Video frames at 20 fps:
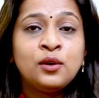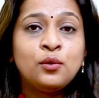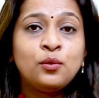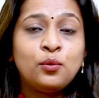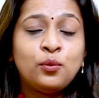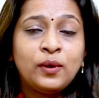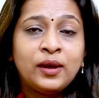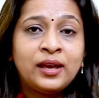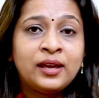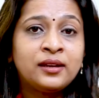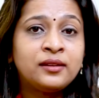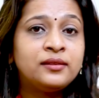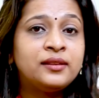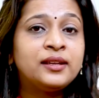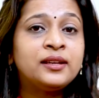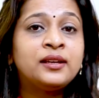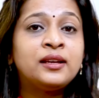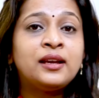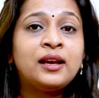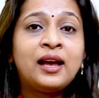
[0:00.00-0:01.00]
where
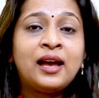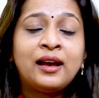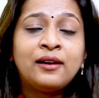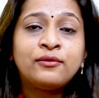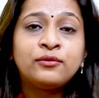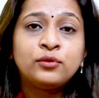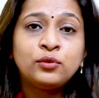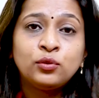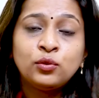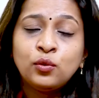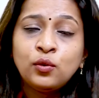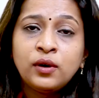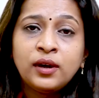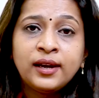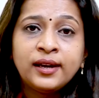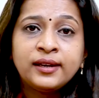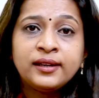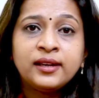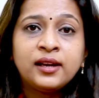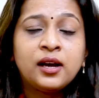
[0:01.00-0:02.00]
they have no
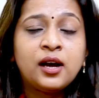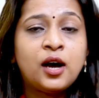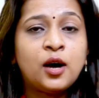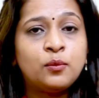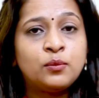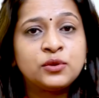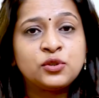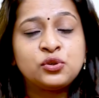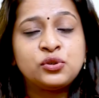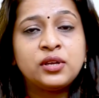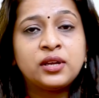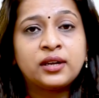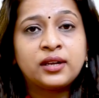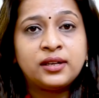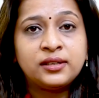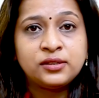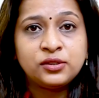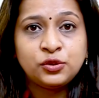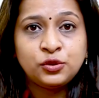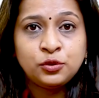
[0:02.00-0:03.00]
idea how much they're
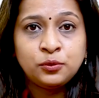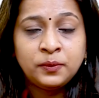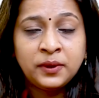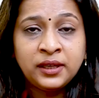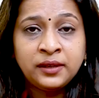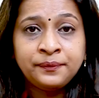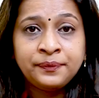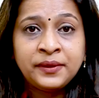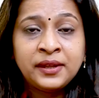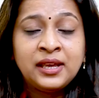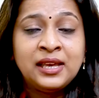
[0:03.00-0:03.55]
consuming.